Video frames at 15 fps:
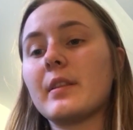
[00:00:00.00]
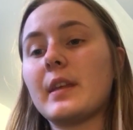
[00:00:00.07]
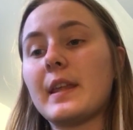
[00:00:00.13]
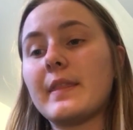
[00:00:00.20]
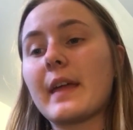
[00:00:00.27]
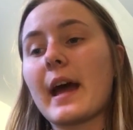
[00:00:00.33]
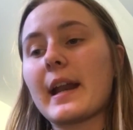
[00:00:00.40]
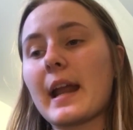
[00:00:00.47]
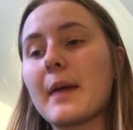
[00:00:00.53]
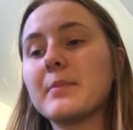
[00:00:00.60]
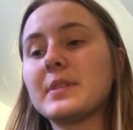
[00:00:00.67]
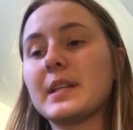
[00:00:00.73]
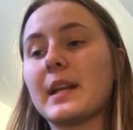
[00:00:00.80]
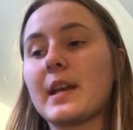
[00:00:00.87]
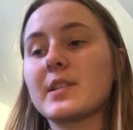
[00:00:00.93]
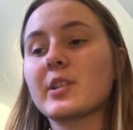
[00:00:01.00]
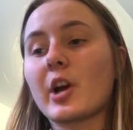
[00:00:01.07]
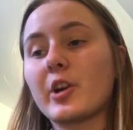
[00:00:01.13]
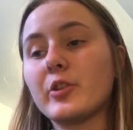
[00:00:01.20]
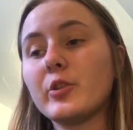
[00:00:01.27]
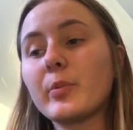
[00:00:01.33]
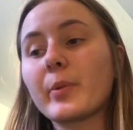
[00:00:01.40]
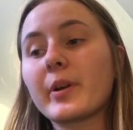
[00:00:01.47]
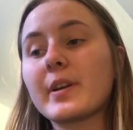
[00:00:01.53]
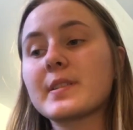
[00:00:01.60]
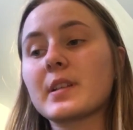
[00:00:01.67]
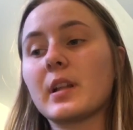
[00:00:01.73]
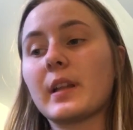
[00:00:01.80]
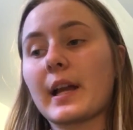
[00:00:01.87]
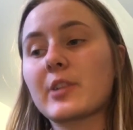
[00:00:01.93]
in that emptiness are numerous
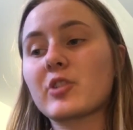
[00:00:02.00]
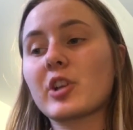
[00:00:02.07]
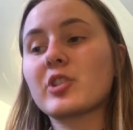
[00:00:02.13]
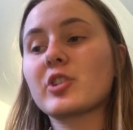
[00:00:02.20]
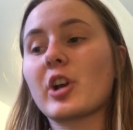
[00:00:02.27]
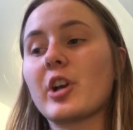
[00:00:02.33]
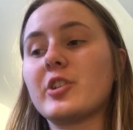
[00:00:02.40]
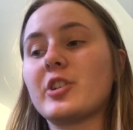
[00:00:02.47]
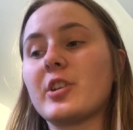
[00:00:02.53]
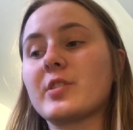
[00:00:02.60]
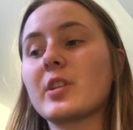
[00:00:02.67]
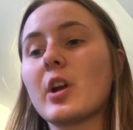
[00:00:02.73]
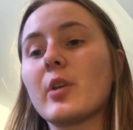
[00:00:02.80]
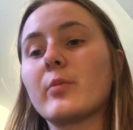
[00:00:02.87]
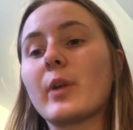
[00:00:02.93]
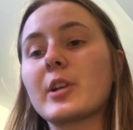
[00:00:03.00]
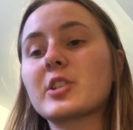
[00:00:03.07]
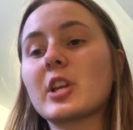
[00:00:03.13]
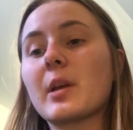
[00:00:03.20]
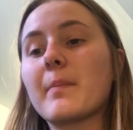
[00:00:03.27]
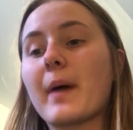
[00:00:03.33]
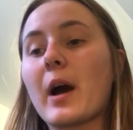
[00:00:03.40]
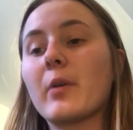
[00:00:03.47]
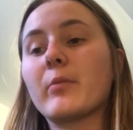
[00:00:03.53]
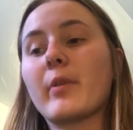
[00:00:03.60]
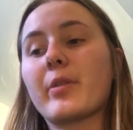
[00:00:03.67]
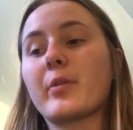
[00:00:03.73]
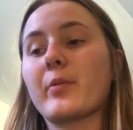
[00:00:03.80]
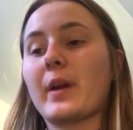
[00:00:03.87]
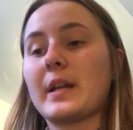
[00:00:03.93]
electric charges rushing about
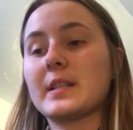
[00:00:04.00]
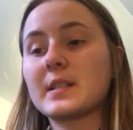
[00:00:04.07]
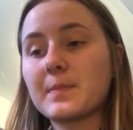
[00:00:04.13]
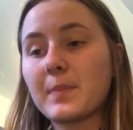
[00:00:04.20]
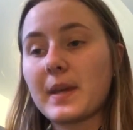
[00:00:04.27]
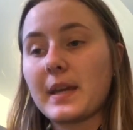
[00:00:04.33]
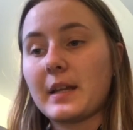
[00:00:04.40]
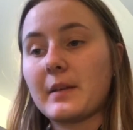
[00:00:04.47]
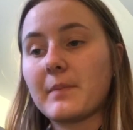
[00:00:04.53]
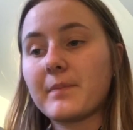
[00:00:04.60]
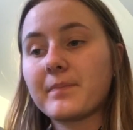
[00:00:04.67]
with great speed.